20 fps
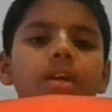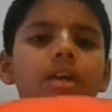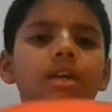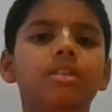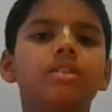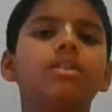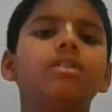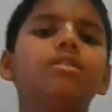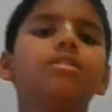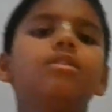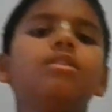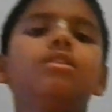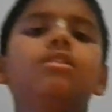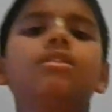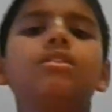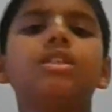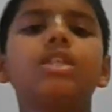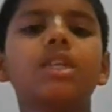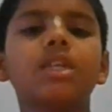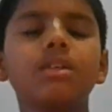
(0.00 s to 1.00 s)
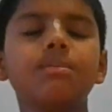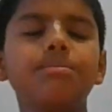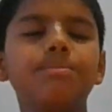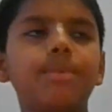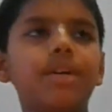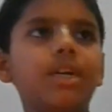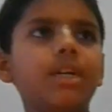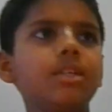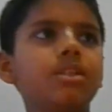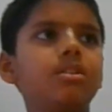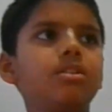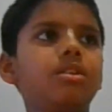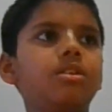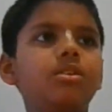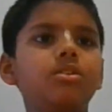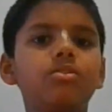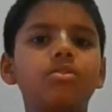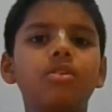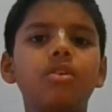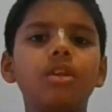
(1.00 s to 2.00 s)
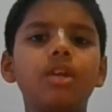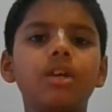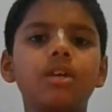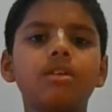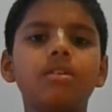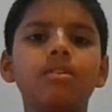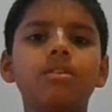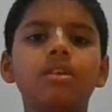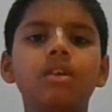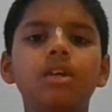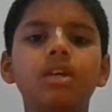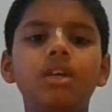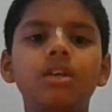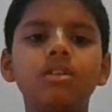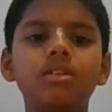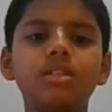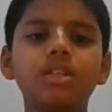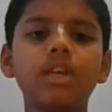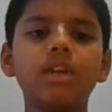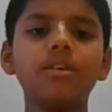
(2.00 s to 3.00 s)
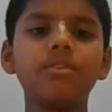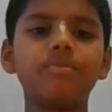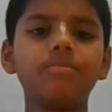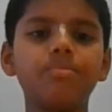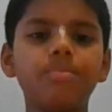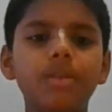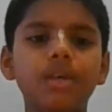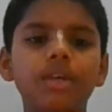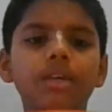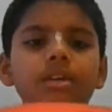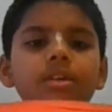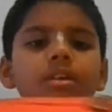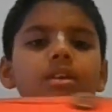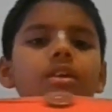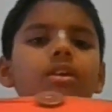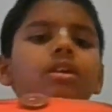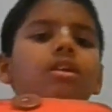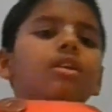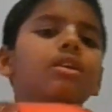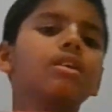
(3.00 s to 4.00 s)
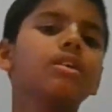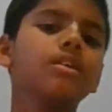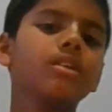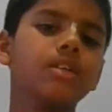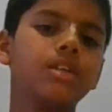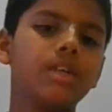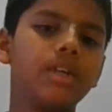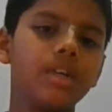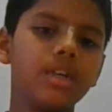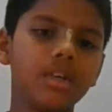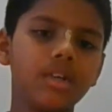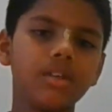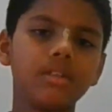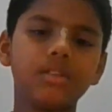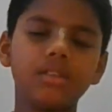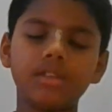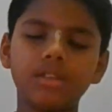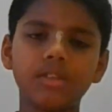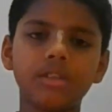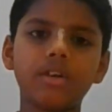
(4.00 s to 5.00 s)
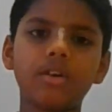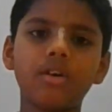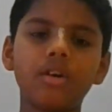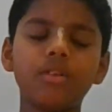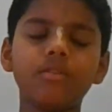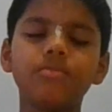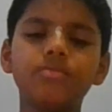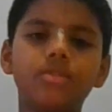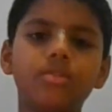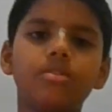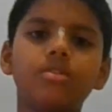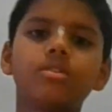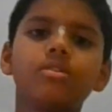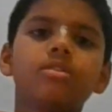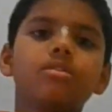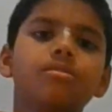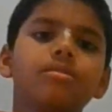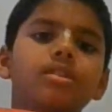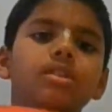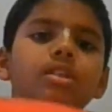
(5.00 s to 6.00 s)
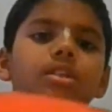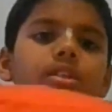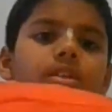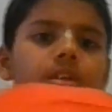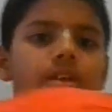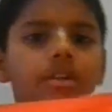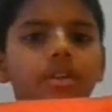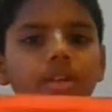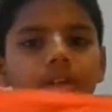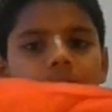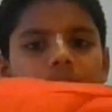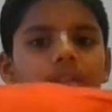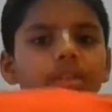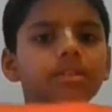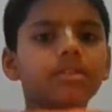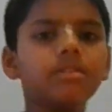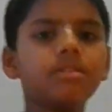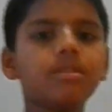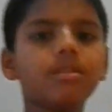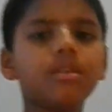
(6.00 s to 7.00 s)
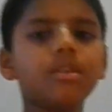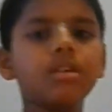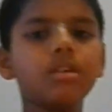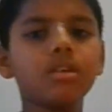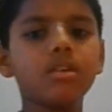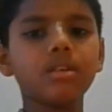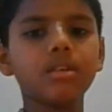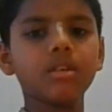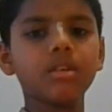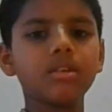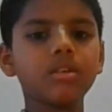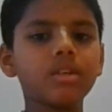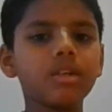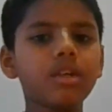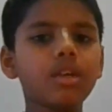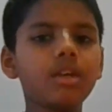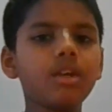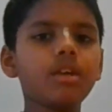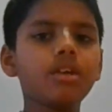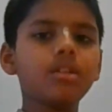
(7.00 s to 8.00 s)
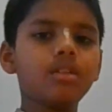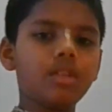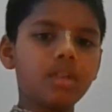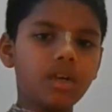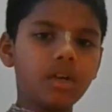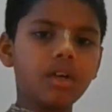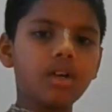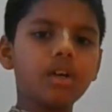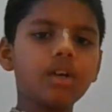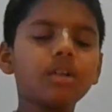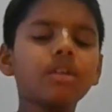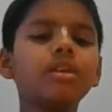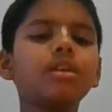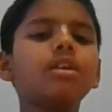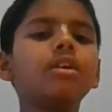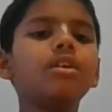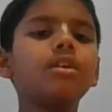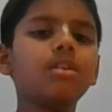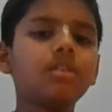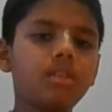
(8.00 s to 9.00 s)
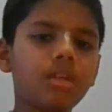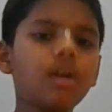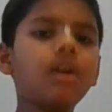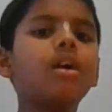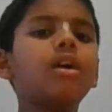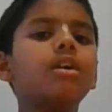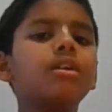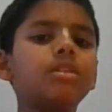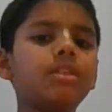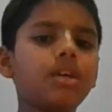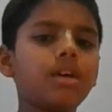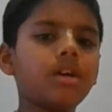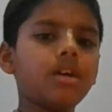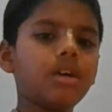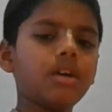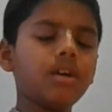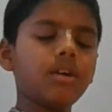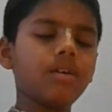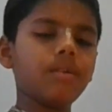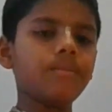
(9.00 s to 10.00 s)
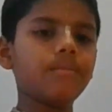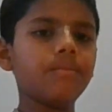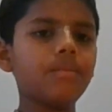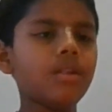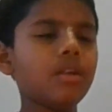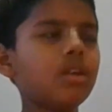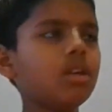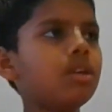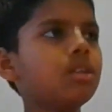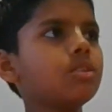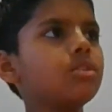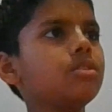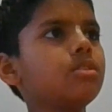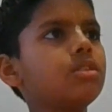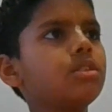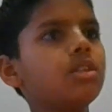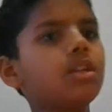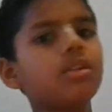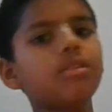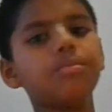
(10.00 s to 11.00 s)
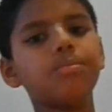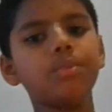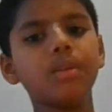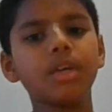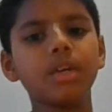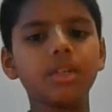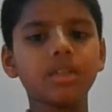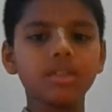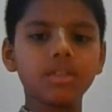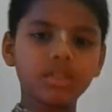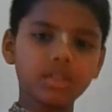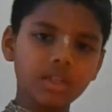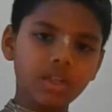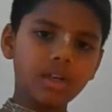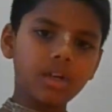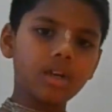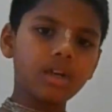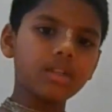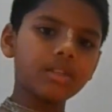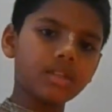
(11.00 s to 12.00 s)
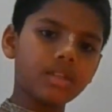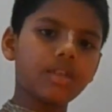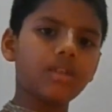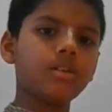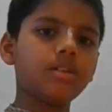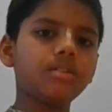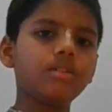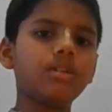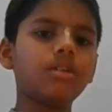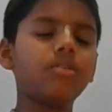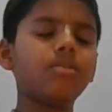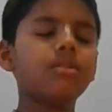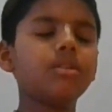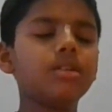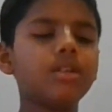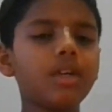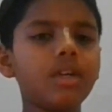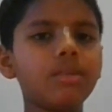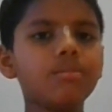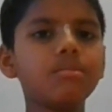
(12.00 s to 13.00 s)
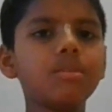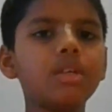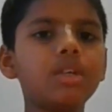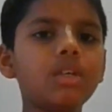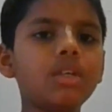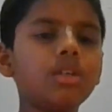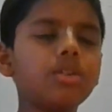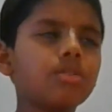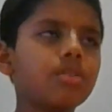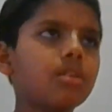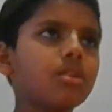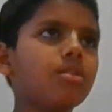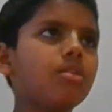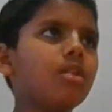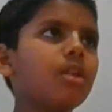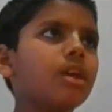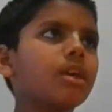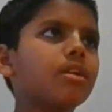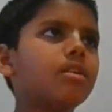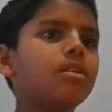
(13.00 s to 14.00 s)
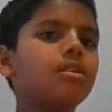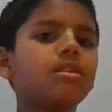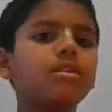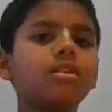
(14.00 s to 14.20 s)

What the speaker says: and then in the second part you go like, instead of playing Ge, all of those over here, and Ge Dha Ge Dha Dha, So instead of playing ta ta the whole time, you can go like